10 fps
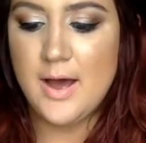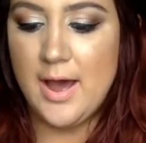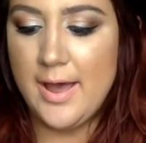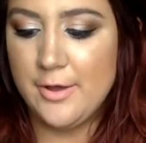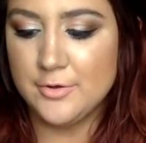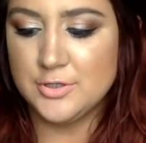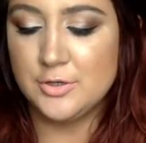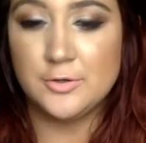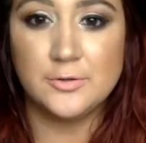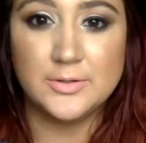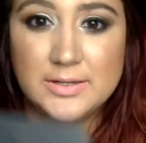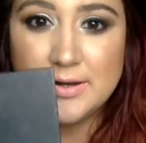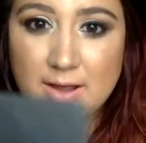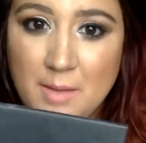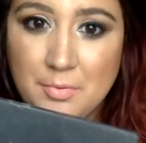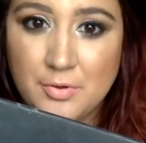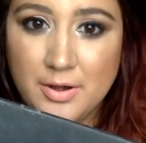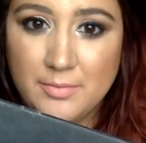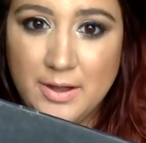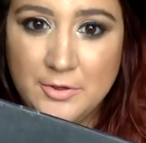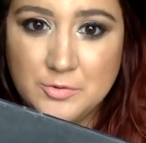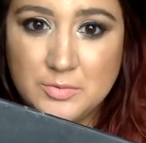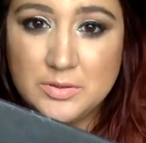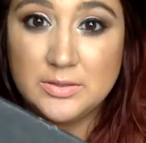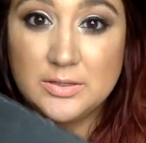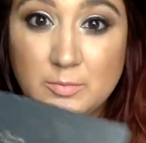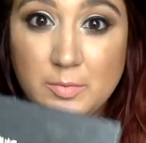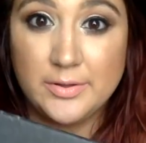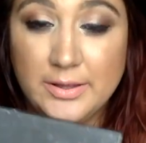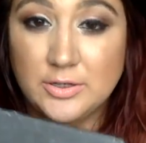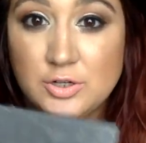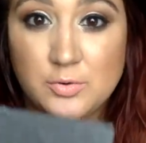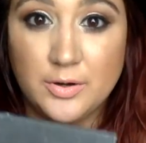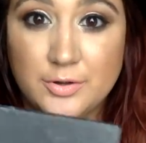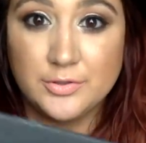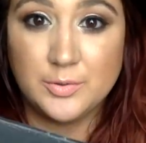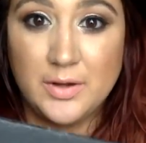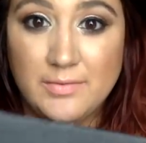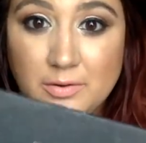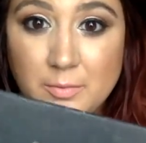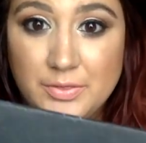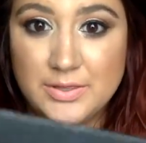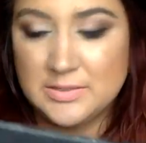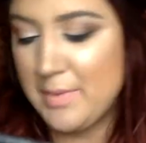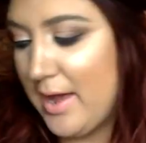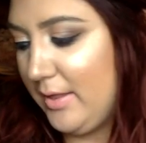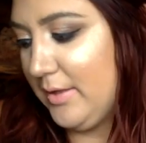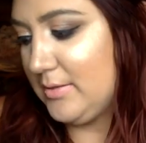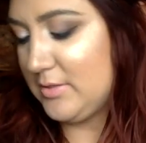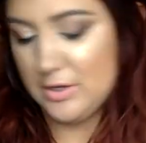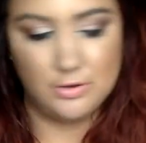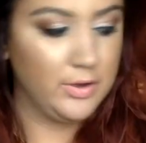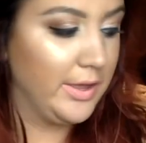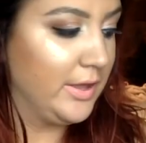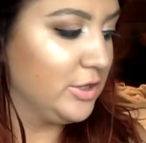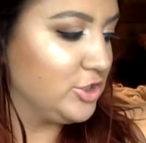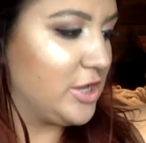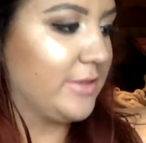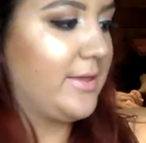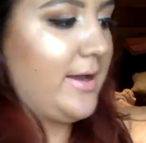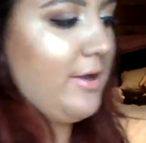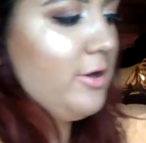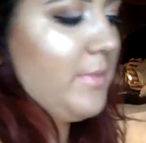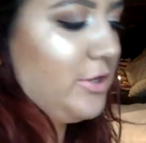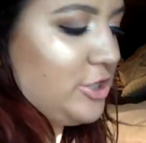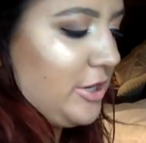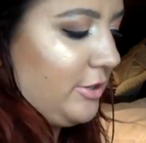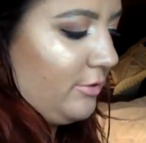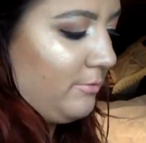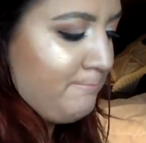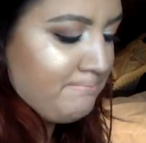I also did a couple get ready like tutorials or whatever with this palette, so check that out on my channel.